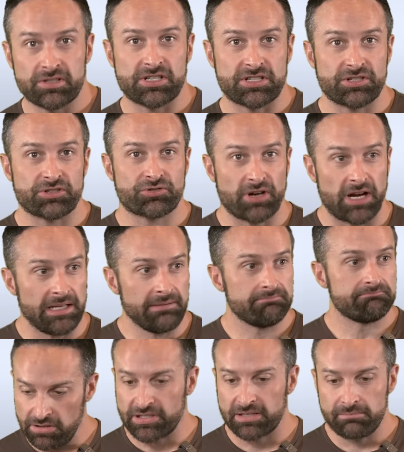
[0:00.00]
resistance training,
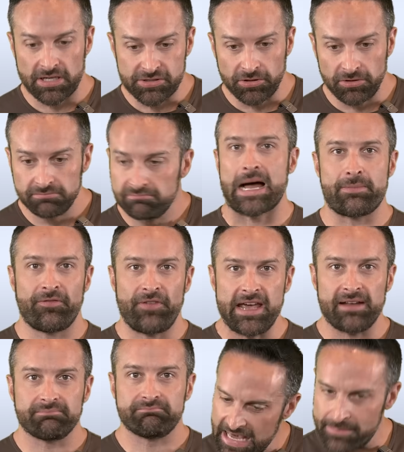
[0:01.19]
building muscle, I'm a
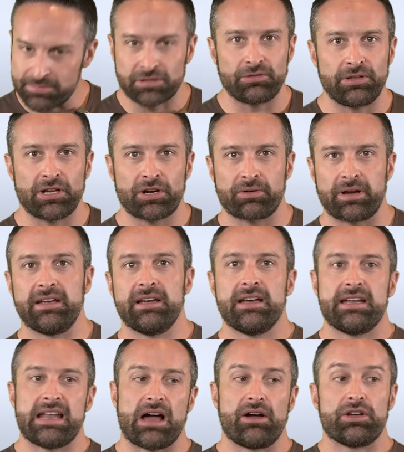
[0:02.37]
fan. Absolutely agree.
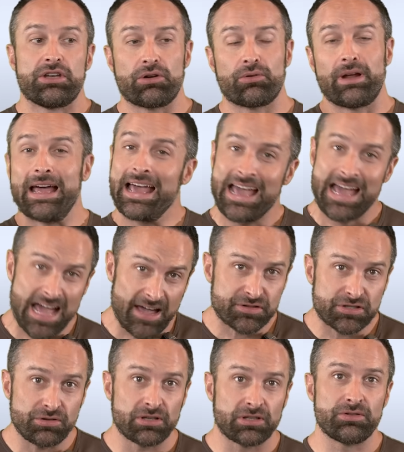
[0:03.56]
Now, you don't have
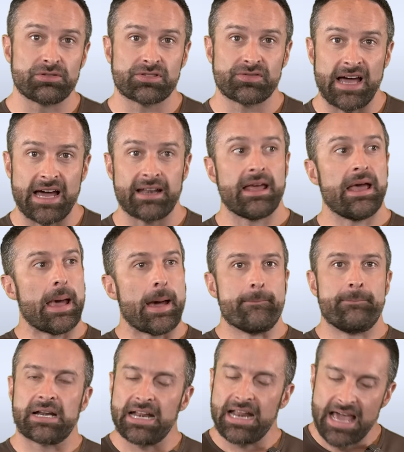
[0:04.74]
to to lose fat,
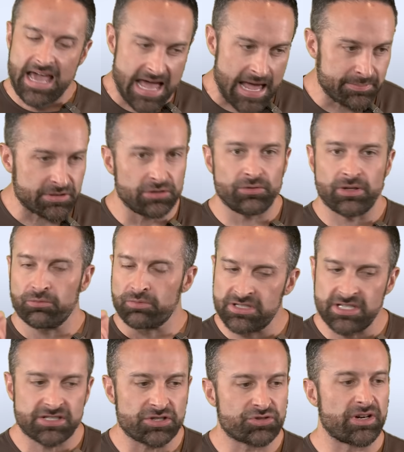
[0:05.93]
but it absolutely,
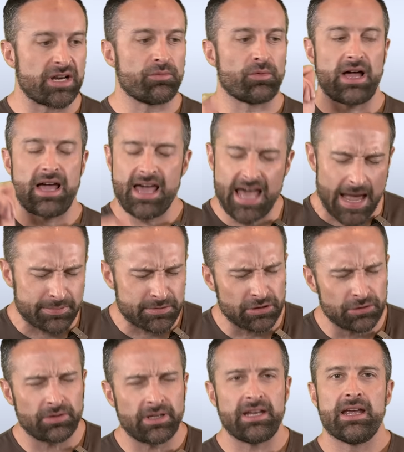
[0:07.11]
resistance training will
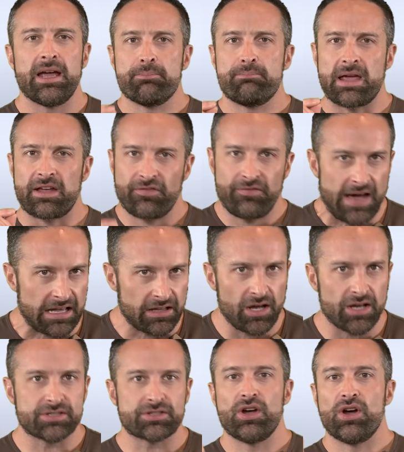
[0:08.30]
absolutely make fat
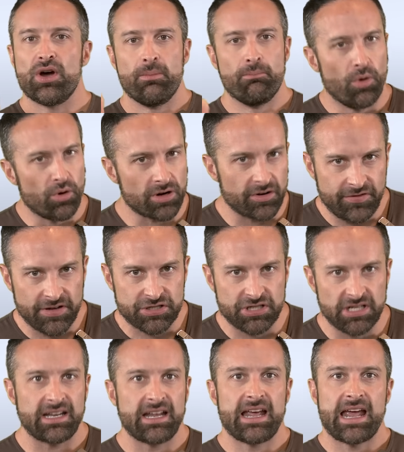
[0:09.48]
loss more
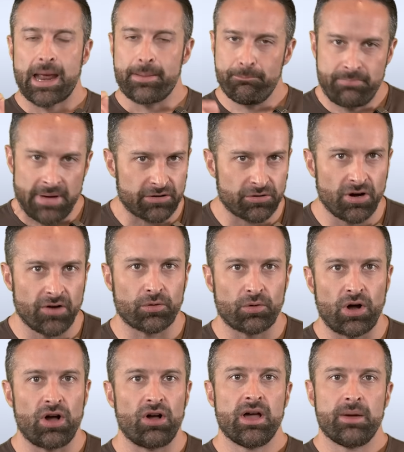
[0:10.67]
efficient and better
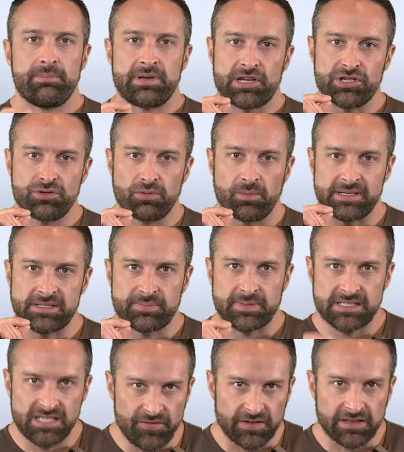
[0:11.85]
overall because you will be
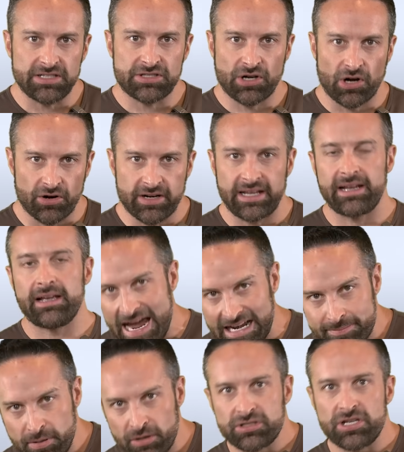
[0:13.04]
specifically targeting
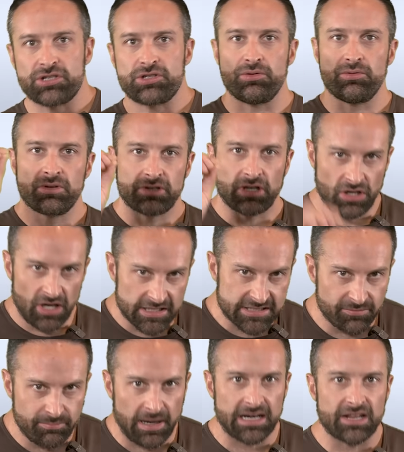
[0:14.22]
adipose tissue, the loss
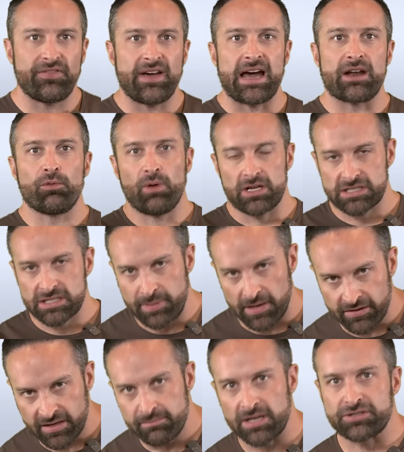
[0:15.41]
of body fat, while
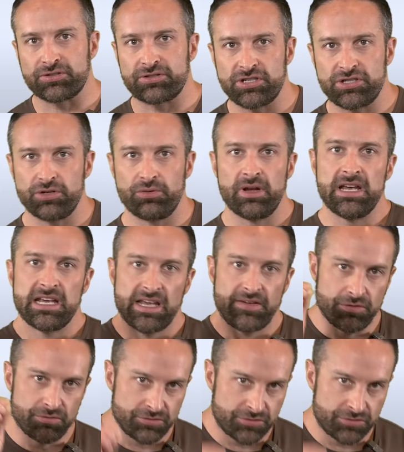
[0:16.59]
sparing muscle tissue. If you